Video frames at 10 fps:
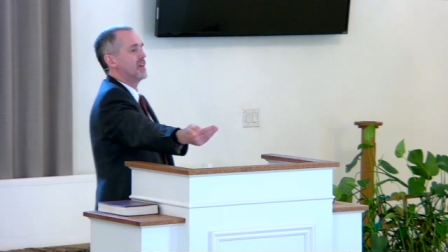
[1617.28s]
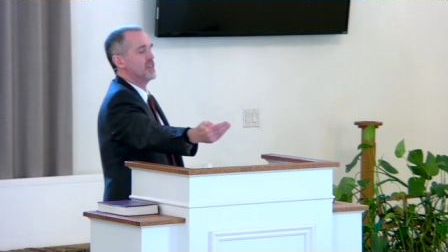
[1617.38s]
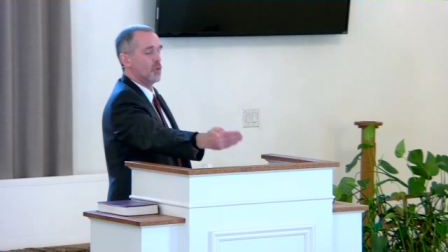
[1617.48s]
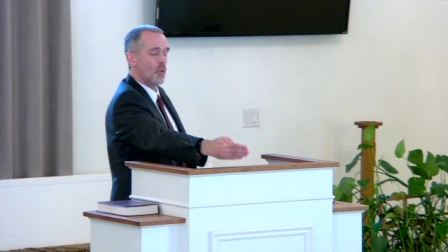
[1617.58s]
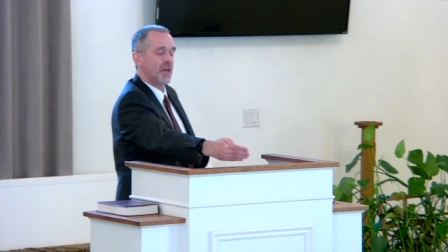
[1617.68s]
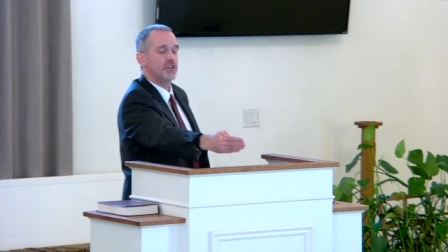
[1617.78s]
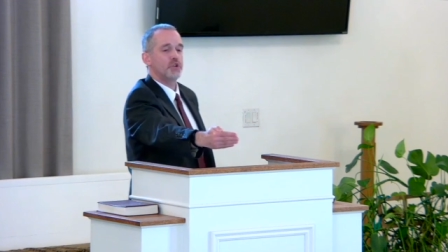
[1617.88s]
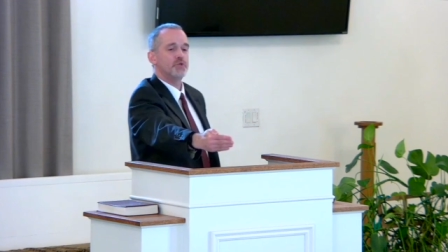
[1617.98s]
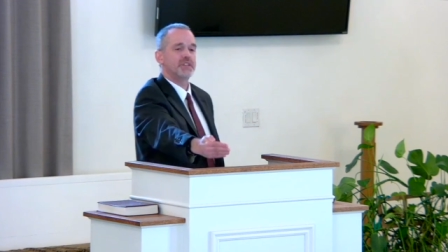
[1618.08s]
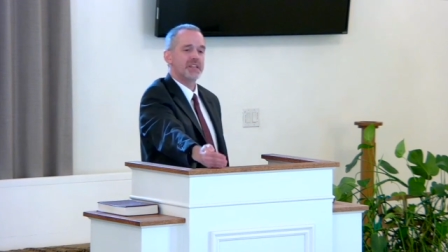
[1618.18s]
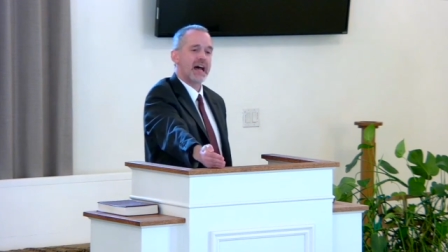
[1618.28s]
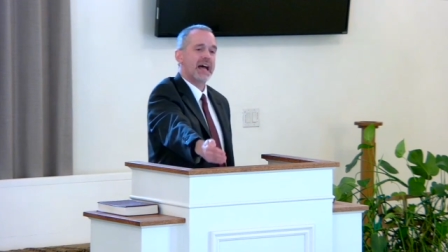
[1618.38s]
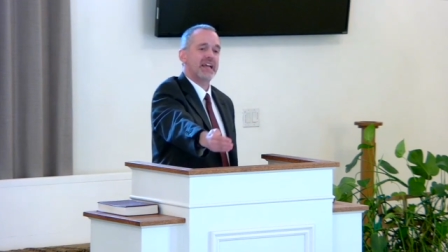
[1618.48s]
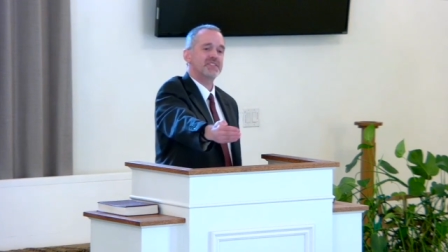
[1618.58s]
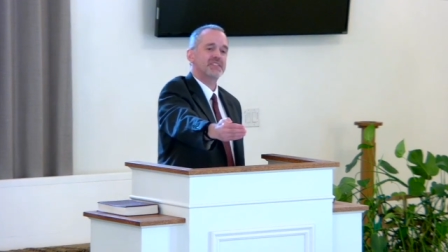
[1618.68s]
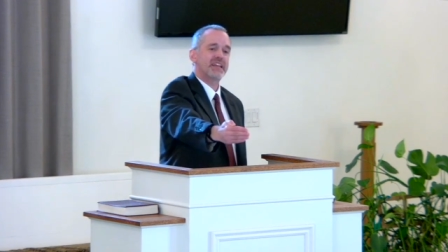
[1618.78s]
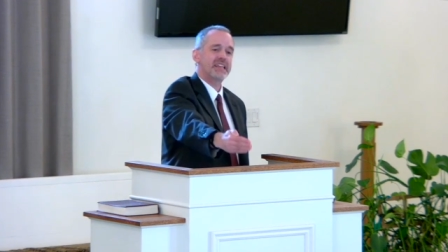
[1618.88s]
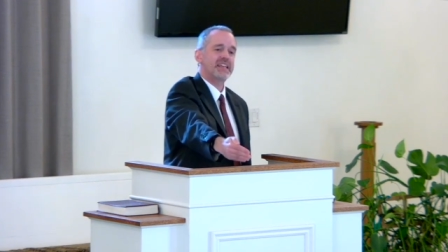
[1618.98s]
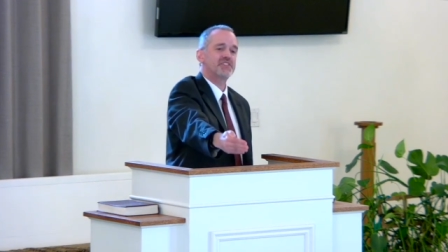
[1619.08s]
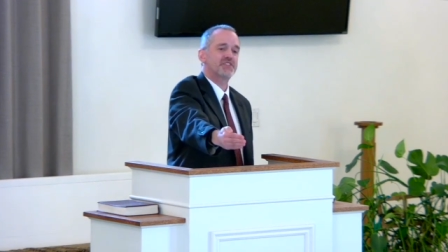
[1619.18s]
And the one who denies that
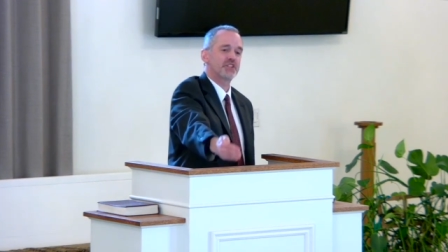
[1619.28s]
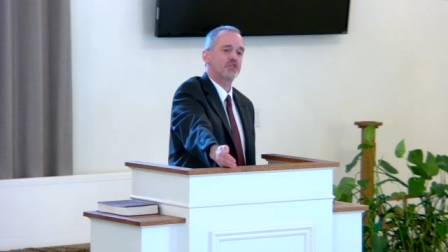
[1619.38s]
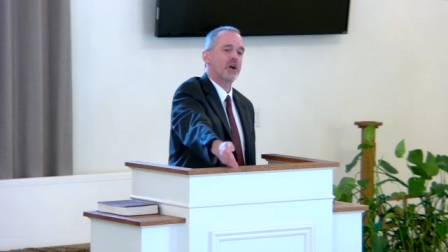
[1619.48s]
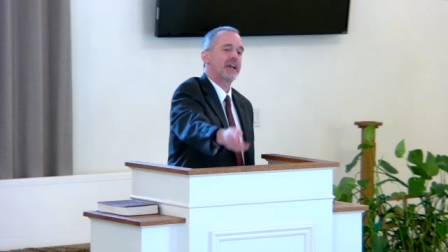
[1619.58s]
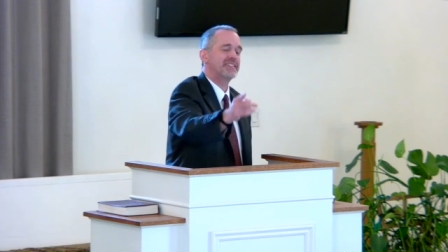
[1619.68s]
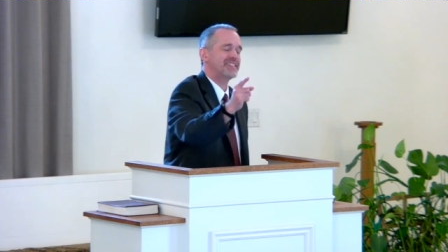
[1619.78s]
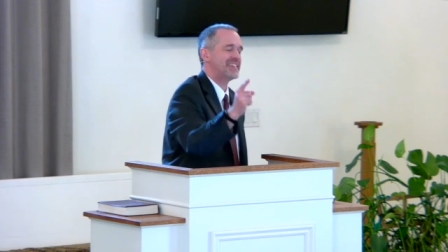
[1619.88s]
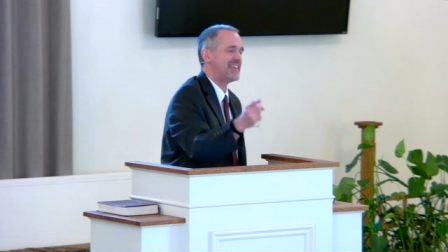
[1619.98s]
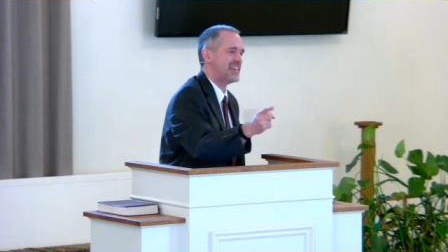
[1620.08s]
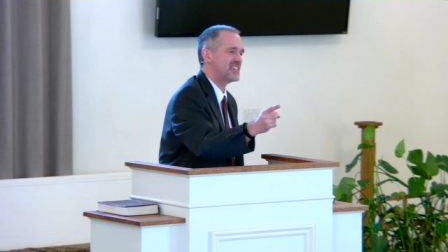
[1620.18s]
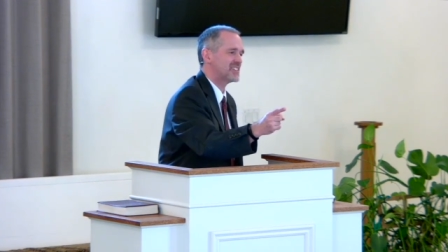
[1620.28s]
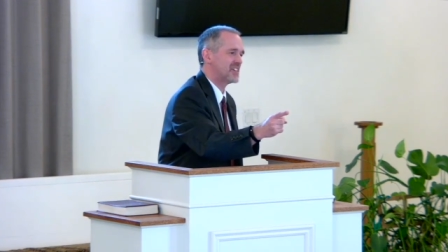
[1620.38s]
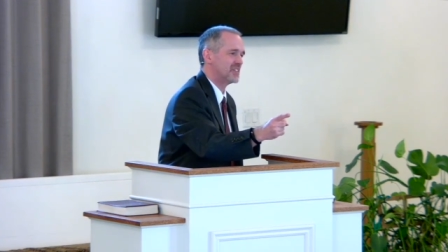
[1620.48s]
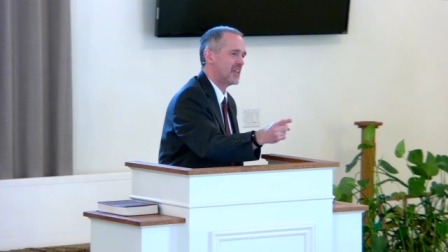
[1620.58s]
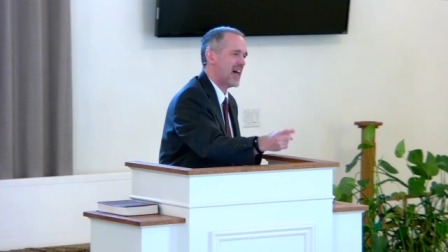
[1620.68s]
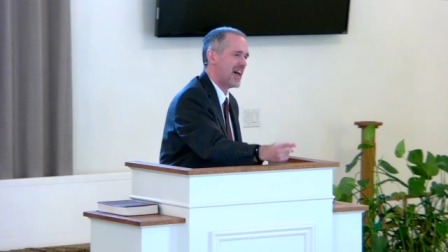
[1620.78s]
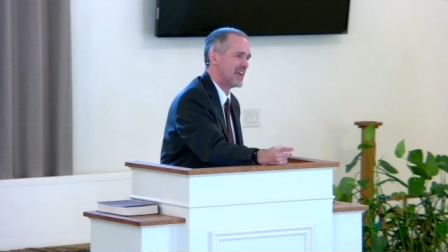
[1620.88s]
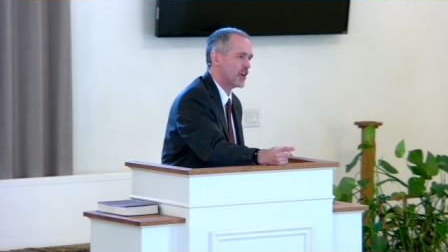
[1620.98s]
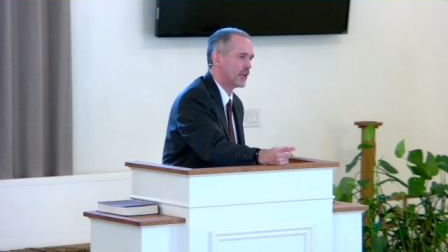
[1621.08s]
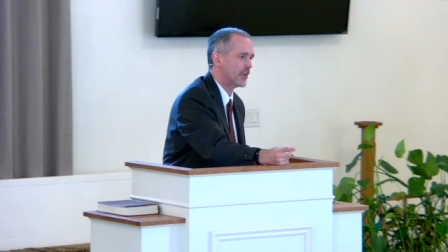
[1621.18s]
he's the Christ, he's the
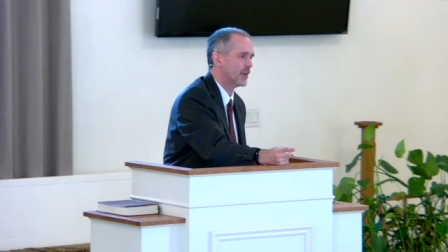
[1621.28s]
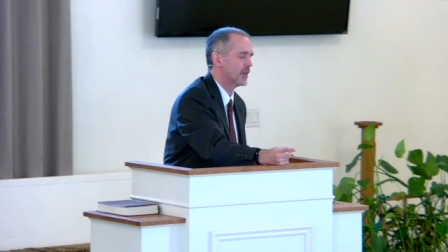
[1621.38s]
liar.